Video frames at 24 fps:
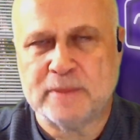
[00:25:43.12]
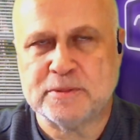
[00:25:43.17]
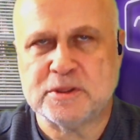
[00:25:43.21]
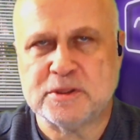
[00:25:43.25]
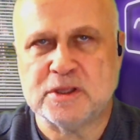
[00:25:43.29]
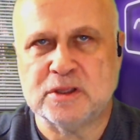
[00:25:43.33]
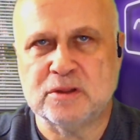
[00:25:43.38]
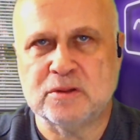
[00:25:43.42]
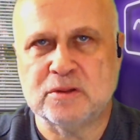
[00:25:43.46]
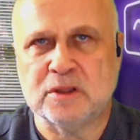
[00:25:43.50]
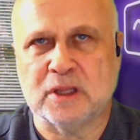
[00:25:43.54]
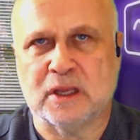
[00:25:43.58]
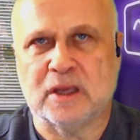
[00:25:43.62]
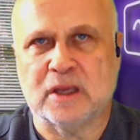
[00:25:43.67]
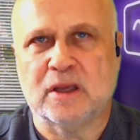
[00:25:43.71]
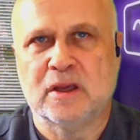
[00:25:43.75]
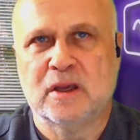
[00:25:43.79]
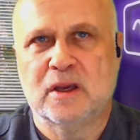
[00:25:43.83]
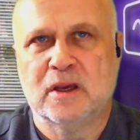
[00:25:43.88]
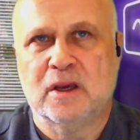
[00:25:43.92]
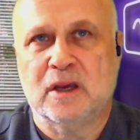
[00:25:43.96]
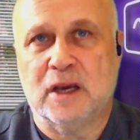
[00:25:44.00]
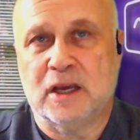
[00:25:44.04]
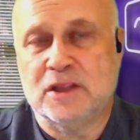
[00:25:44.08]

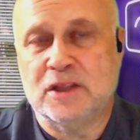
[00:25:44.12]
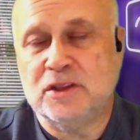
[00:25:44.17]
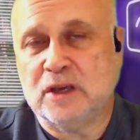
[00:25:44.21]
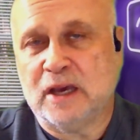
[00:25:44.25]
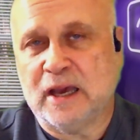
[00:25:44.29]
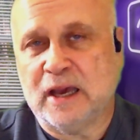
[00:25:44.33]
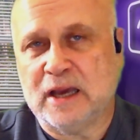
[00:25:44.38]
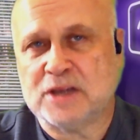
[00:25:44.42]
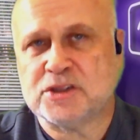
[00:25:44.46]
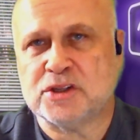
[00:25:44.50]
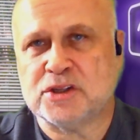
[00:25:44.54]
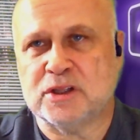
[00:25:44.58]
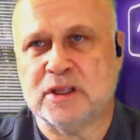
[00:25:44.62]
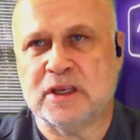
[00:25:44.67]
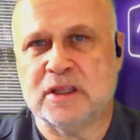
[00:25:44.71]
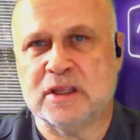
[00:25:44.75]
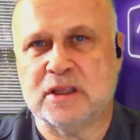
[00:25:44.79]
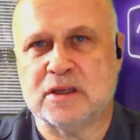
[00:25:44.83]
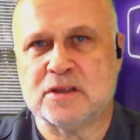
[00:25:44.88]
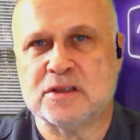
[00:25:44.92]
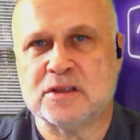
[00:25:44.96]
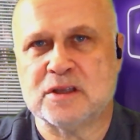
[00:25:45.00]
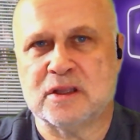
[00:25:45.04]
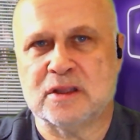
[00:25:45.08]
Absolutely. And
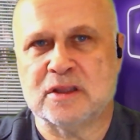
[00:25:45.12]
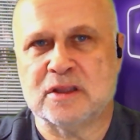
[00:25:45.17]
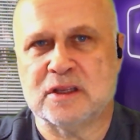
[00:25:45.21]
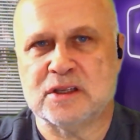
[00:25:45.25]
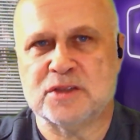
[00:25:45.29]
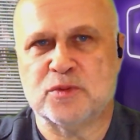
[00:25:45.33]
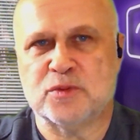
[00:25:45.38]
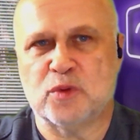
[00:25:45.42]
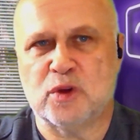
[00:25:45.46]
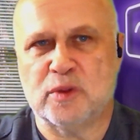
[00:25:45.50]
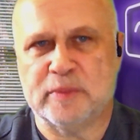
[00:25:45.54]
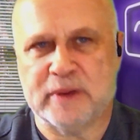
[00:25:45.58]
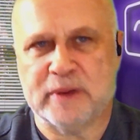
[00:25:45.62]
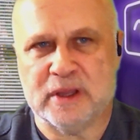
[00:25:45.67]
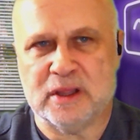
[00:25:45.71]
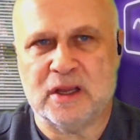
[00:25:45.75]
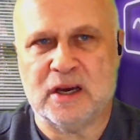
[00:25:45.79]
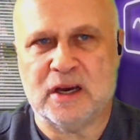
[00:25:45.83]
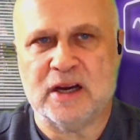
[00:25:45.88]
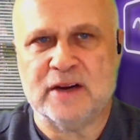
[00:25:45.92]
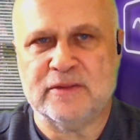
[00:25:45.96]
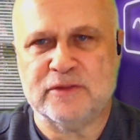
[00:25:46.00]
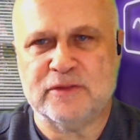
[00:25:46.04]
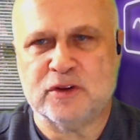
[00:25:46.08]
actually, there will be
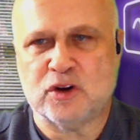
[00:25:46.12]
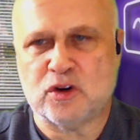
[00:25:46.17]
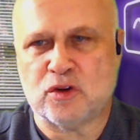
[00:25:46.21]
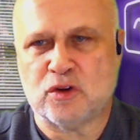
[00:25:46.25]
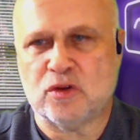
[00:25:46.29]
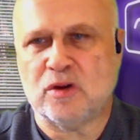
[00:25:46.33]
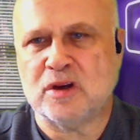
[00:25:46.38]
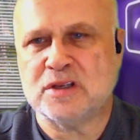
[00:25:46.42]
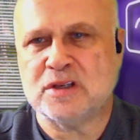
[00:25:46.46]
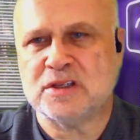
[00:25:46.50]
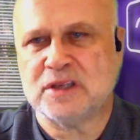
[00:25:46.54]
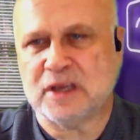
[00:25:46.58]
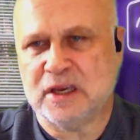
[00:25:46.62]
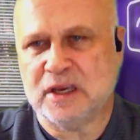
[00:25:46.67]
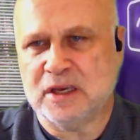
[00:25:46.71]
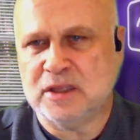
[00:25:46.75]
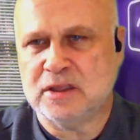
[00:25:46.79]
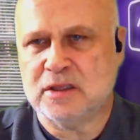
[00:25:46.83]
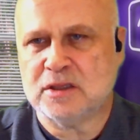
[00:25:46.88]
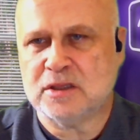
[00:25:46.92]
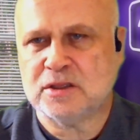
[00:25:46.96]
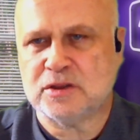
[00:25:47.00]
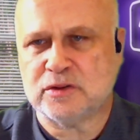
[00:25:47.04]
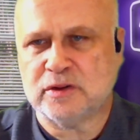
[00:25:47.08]
a lot of
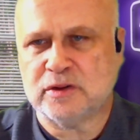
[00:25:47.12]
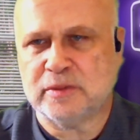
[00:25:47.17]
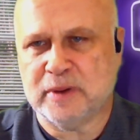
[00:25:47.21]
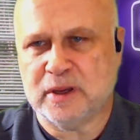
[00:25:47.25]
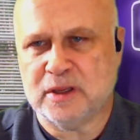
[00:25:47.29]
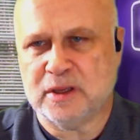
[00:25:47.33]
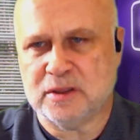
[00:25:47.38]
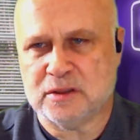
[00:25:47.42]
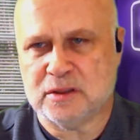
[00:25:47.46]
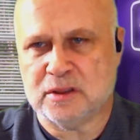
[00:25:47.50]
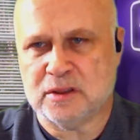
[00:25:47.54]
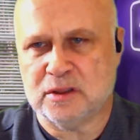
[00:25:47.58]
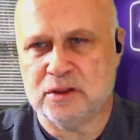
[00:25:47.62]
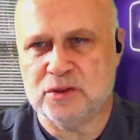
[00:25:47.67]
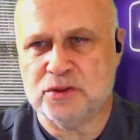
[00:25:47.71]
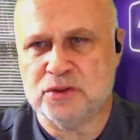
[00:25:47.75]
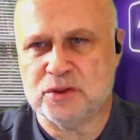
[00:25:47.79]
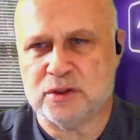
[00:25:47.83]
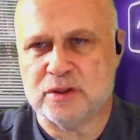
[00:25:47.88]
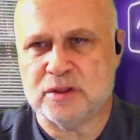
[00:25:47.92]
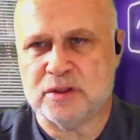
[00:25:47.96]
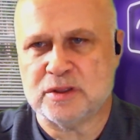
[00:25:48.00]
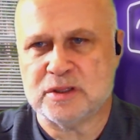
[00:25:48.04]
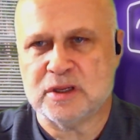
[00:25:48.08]
cross-industry based
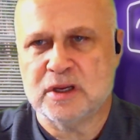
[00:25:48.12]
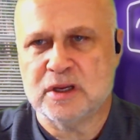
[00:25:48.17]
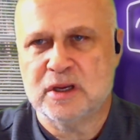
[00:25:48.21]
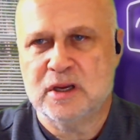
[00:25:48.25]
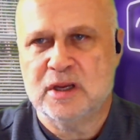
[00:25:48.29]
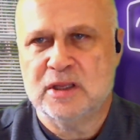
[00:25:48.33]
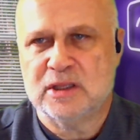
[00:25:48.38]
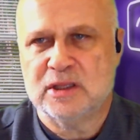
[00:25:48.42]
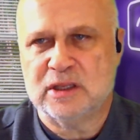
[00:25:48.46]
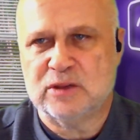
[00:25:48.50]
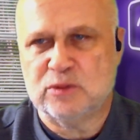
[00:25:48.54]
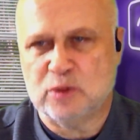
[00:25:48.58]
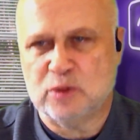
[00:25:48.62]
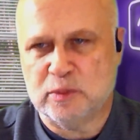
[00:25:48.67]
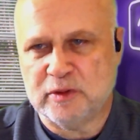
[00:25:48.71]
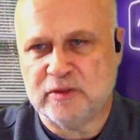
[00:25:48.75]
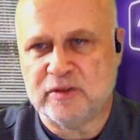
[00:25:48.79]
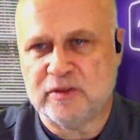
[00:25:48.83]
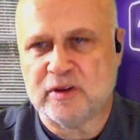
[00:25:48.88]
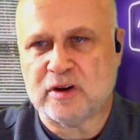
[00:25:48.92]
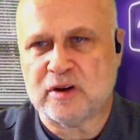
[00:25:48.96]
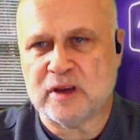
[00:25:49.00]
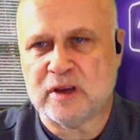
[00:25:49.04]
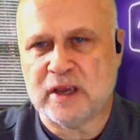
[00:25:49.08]
solutions that
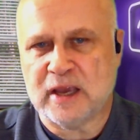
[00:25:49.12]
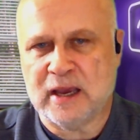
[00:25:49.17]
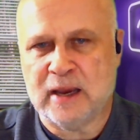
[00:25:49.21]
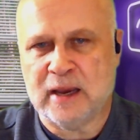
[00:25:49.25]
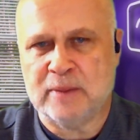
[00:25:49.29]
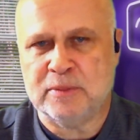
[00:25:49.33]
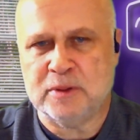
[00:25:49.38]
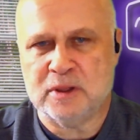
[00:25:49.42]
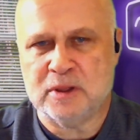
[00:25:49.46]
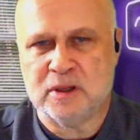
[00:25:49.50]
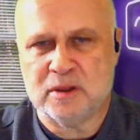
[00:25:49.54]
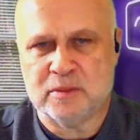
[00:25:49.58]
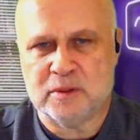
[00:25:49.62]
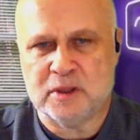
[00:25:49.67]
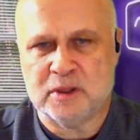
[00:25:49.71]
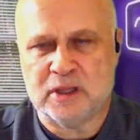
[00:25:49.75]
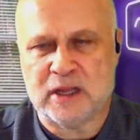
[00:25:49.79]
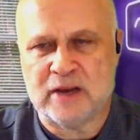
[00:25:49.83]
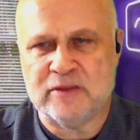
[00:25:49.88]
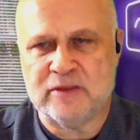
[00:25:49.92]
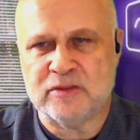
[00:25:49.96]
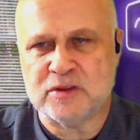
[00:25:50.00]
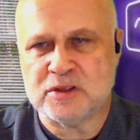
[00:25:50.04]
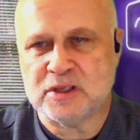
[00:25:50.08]
will be very
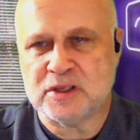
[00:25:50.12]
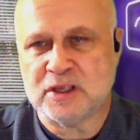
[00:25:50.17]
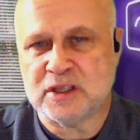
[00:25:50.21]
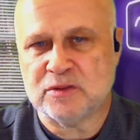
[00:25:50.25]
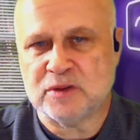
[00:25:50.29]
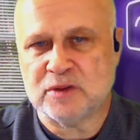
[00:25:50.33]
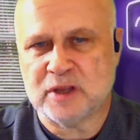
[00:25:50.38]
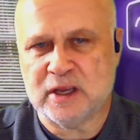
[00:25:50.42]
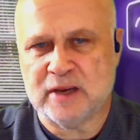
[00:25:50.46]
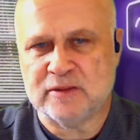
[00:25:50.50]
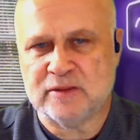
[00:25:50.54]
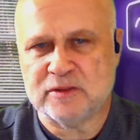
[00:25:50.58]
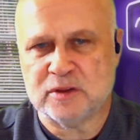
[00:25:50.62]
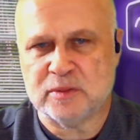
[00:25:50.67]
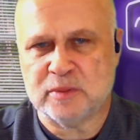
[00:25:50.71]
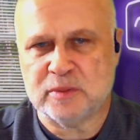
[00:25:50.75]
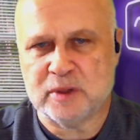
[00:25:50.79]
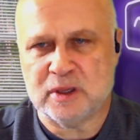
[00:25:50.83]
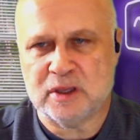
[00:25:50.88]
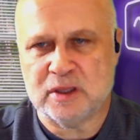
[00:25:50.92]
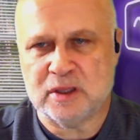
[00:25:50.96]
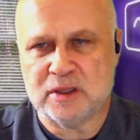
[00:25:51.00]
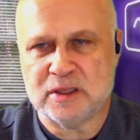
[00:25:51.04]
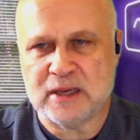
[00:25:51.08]
applicable. Obviously, they would have
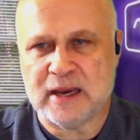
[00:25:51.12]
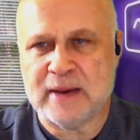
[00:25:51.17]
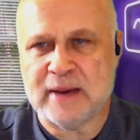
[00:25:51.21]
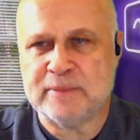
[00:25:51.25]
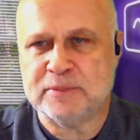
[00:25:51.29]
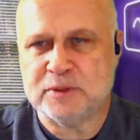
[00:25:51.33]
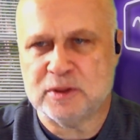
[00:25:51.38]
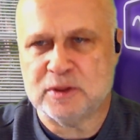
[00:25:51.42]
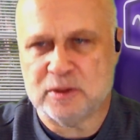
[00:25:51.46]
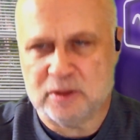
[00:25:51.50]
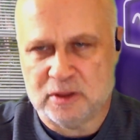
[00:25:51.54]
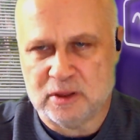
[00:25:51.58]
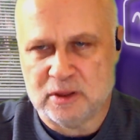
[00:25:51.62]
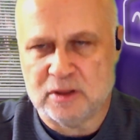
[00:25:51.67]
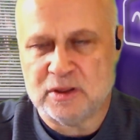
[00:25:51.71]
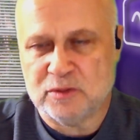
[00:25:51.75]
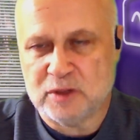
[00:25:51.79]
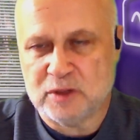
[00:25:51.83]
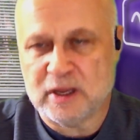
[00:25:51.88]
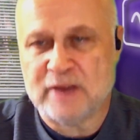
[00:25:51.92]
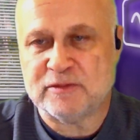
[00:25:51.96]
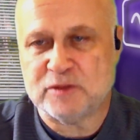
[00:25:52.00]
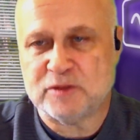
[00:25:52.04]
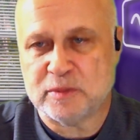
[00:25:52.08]
to be adapted,
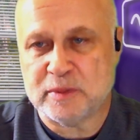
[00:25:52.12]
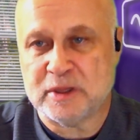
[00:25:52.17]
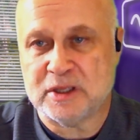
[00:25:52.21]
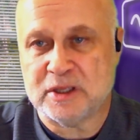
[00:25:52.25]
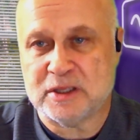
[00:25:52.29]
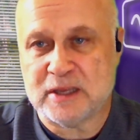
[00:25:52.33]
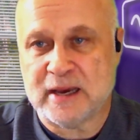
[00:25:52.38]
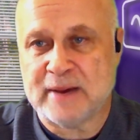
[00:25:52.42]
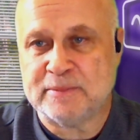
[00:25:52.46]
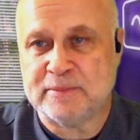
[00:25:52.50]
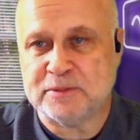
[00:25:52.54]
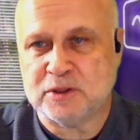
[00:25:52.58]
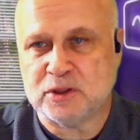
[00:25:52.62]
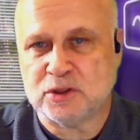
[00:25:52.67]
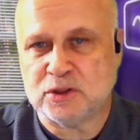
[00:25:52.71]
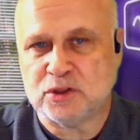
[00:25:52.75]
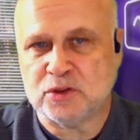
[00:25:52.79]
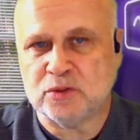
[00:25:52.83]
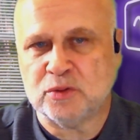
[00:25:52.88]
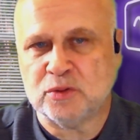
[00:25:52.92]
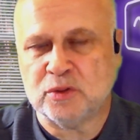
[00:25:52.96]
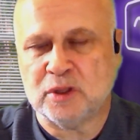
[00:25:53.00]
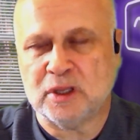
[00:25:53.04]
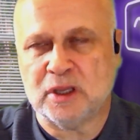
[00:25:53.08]
they would have to be
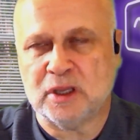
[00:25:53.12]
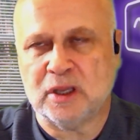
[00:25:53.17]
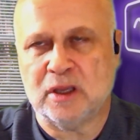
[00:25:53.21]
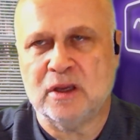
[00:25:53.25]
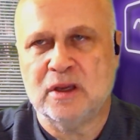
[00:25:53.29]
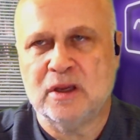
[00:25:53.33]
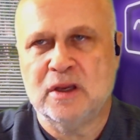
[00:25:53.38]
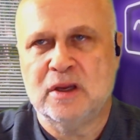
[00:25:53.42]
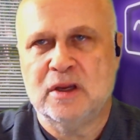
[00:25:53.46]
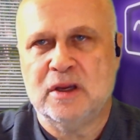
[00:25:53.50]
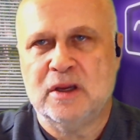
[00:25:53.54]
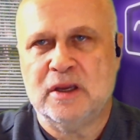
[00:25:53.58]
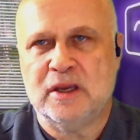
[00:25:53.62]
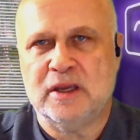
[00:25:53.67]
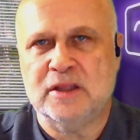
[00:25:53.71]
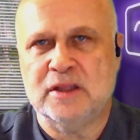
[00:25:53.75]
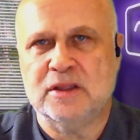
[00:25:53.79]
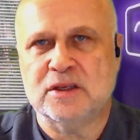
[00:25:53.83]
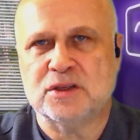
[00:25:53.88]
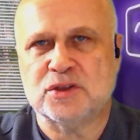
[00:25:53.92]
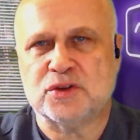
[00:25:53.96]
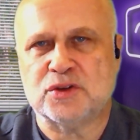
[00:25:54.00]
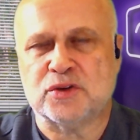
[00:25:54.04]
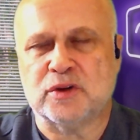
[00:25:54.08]
adapted to the
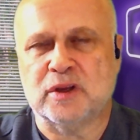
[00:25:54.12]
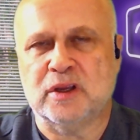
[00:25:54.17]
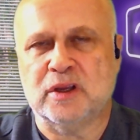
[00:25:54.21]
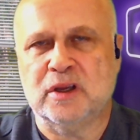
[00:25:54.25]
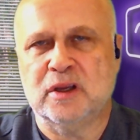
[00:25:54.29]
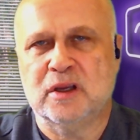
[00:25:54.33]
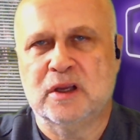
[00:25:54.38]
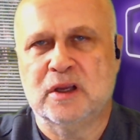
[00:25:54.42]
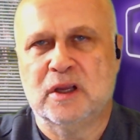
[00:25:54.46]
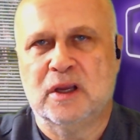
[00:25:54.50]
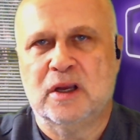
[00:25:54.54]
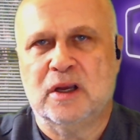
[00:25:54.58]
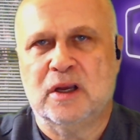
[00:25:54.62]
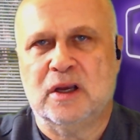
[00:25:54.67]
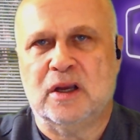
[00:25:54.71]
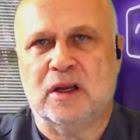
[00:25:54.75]
industry.